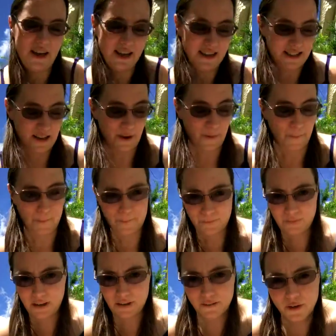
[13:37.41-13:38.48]
So
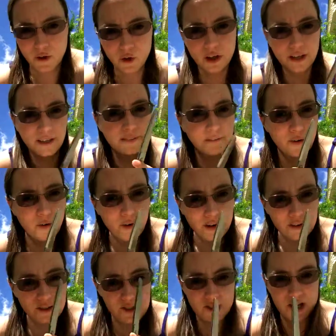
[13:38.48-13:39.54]
if you're looking for
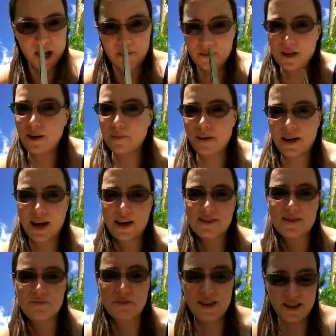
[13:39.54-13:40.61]
oils, chat me up, I got
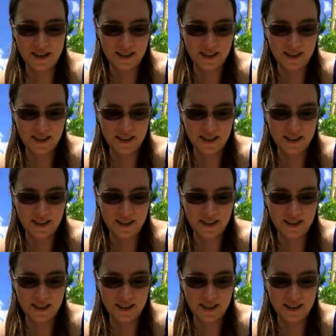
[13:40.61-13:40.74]
some.